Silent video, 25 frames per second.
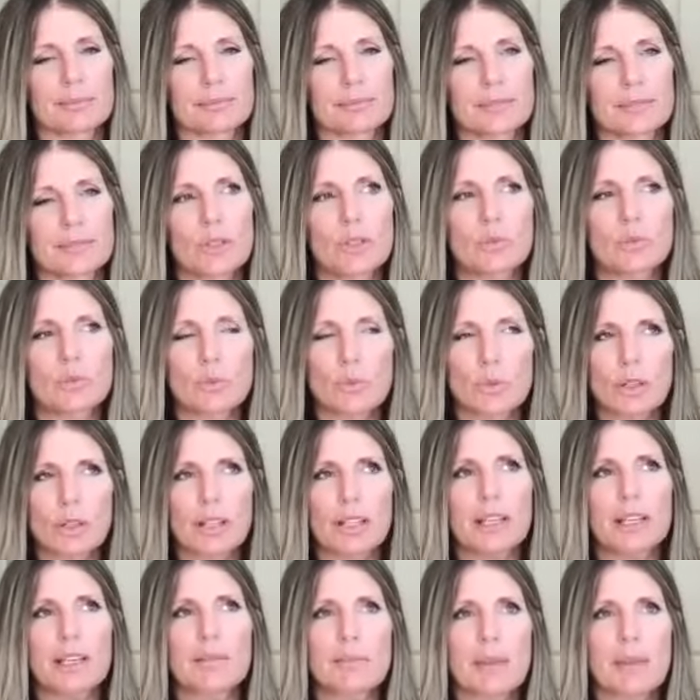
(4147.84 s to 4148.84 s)
You can
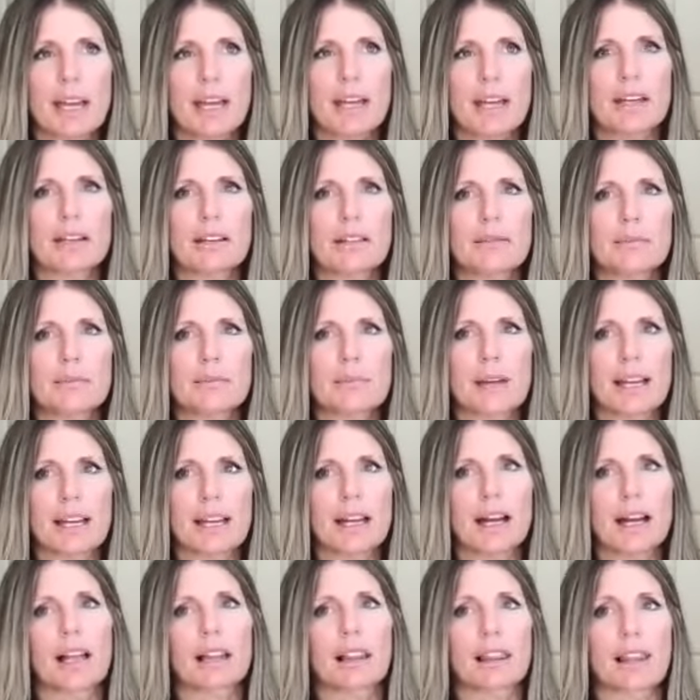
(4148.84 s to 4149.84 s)
really make
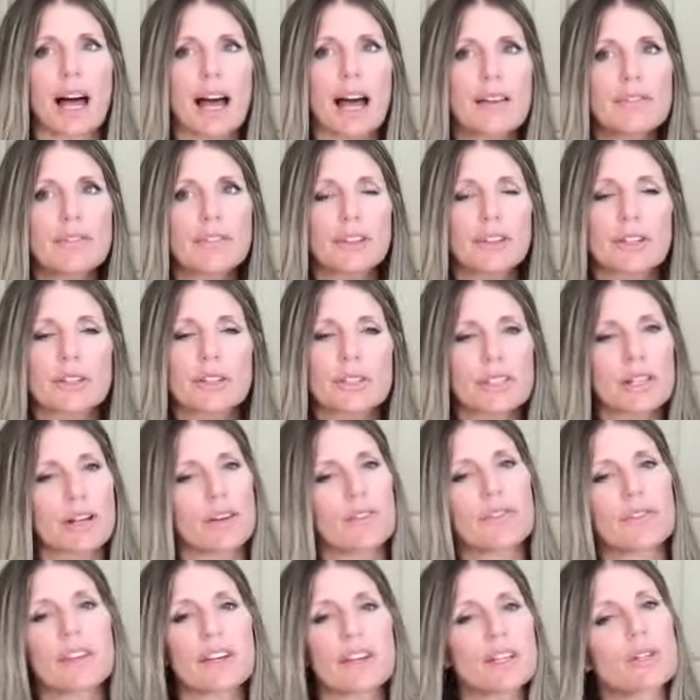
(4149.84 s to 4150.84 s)
a life for
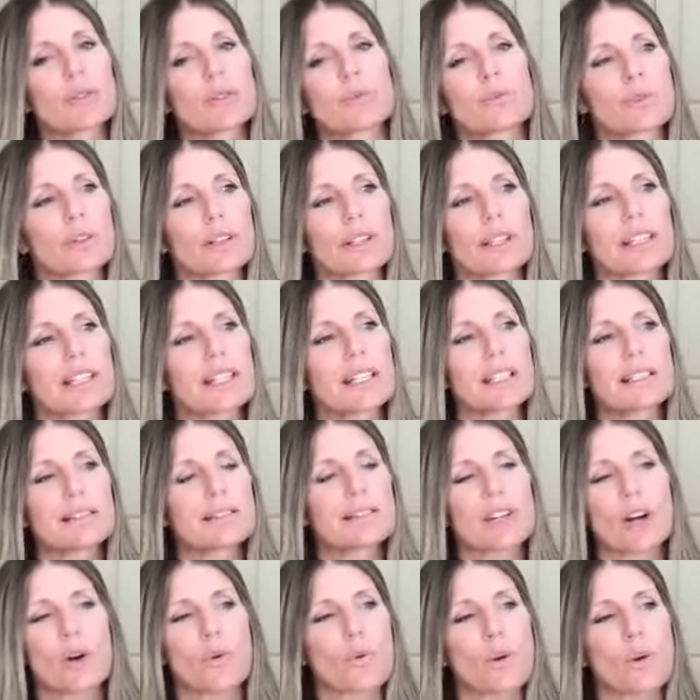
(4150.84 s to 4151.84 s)
yourself that you really
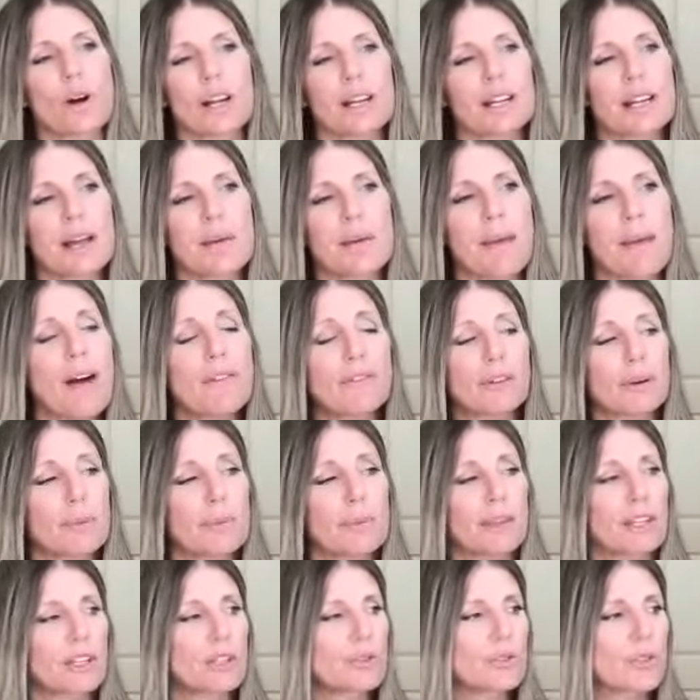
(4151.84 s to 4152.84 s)
don't want to numb out
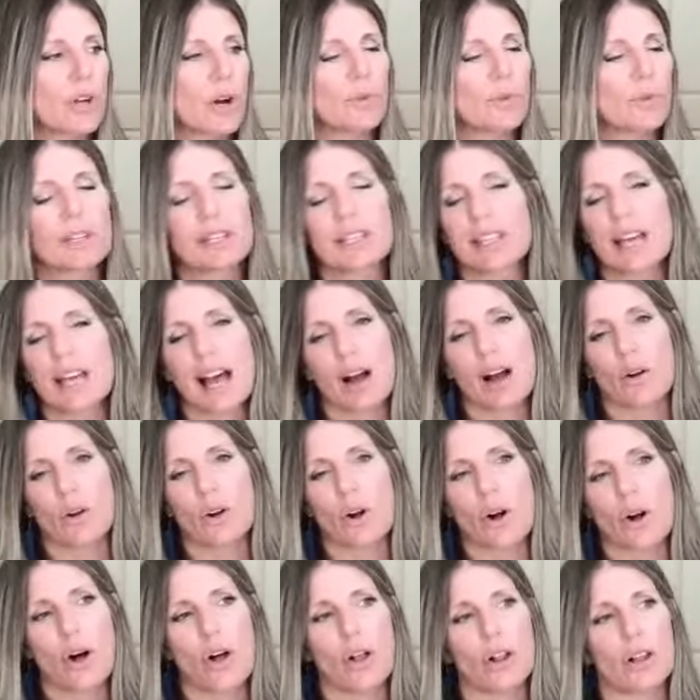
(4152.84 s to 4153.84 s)
from, that you don't need the
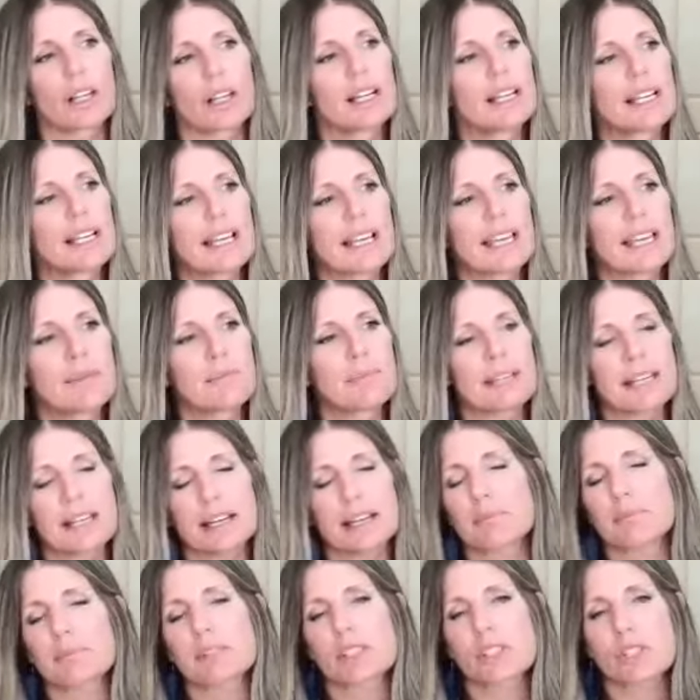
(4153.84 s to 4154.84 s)
alcohol. It
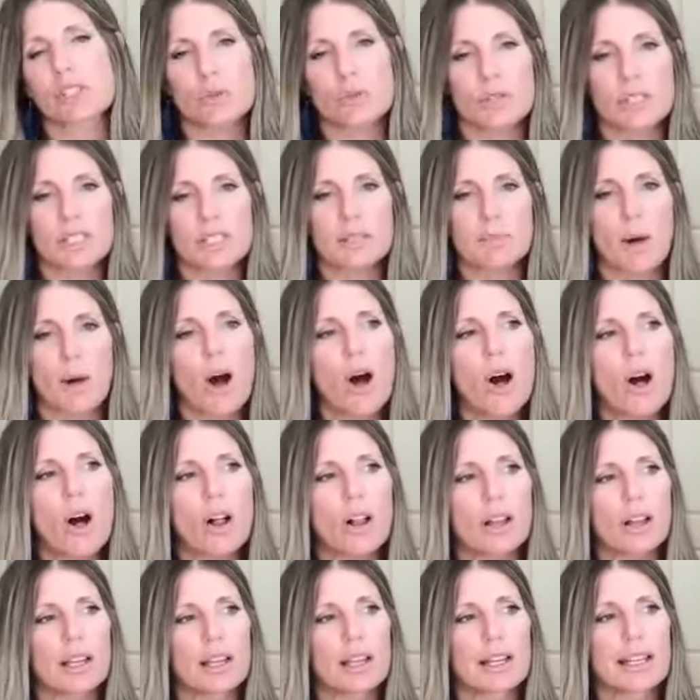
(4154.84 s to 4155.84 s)
becomes so
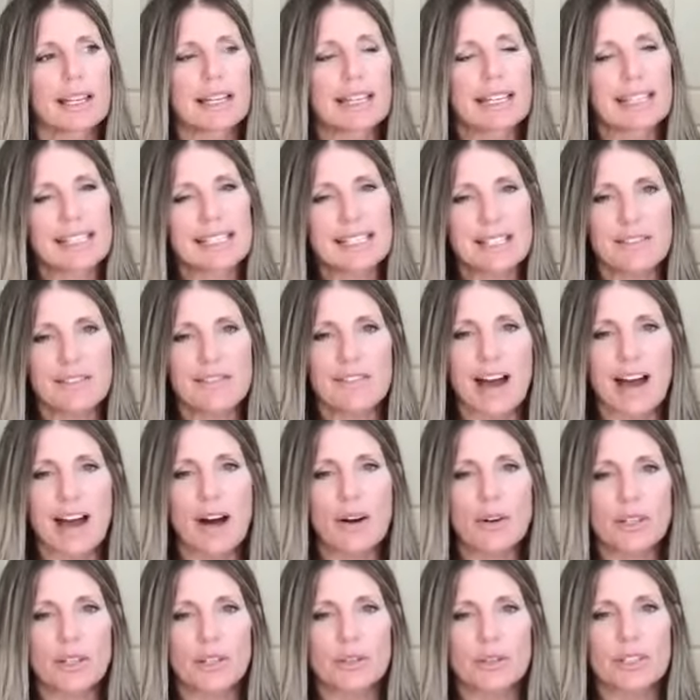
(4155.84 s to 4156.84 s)
small and
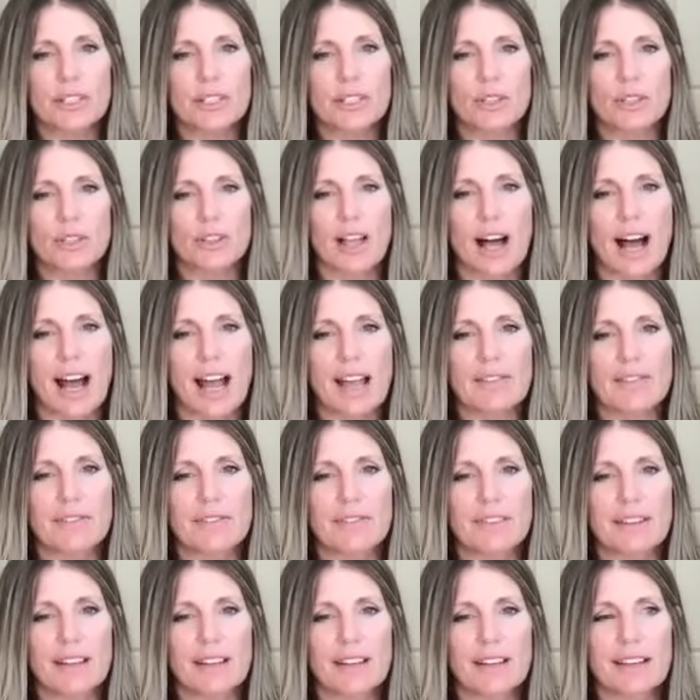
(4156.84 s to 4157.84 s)
devalued in your life
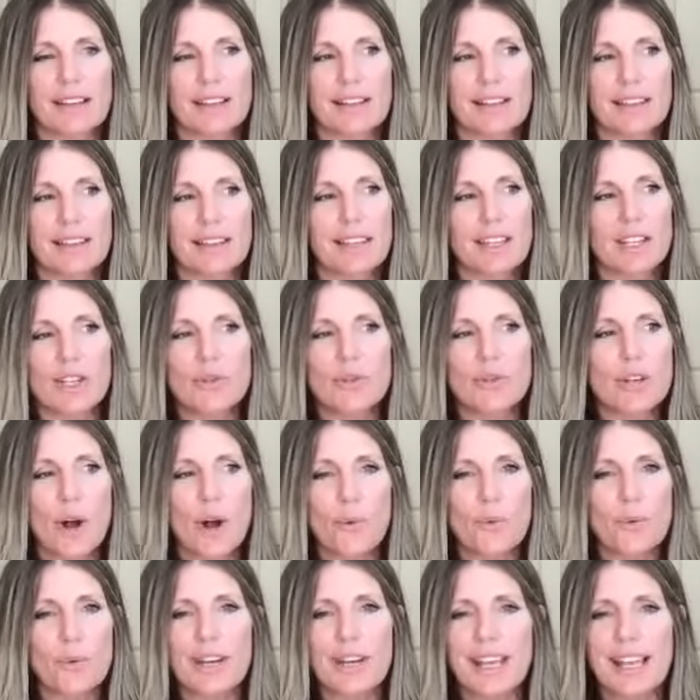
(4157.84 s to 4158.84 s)
that you
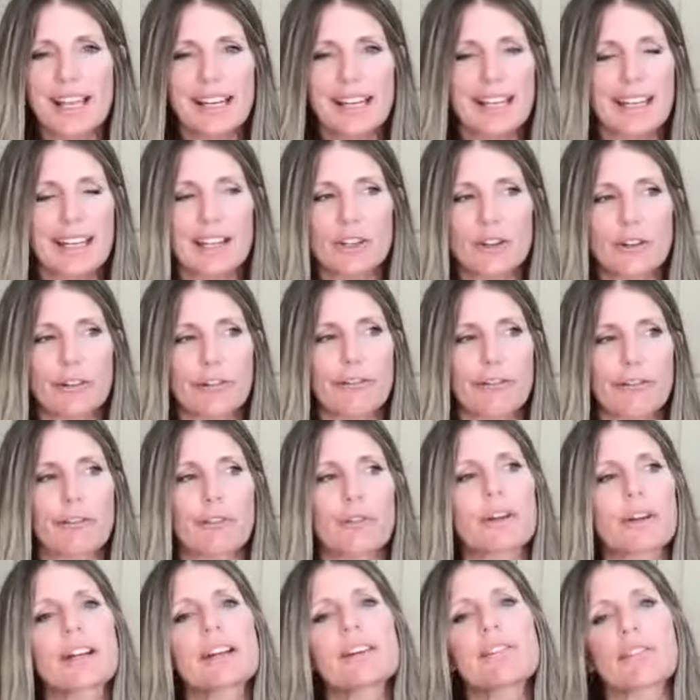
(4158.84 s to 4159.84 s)
don't need it and you're
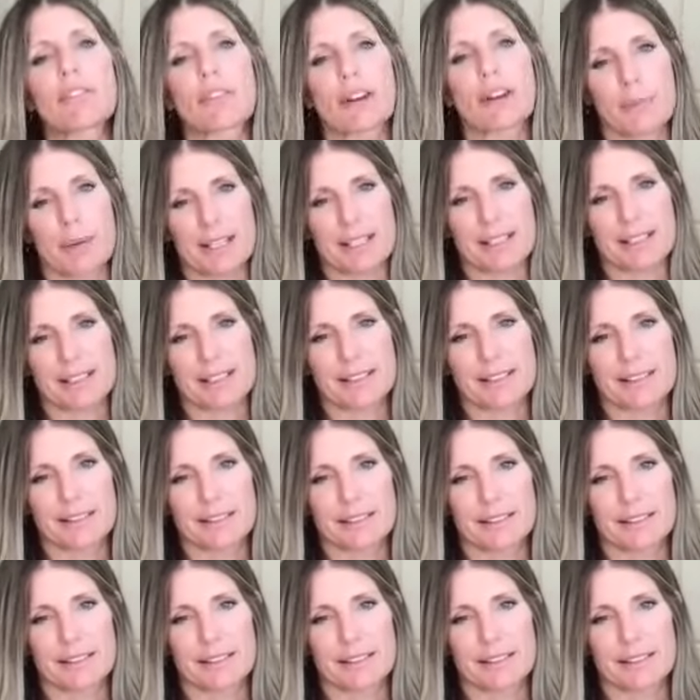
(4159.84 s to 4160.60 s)
free from it.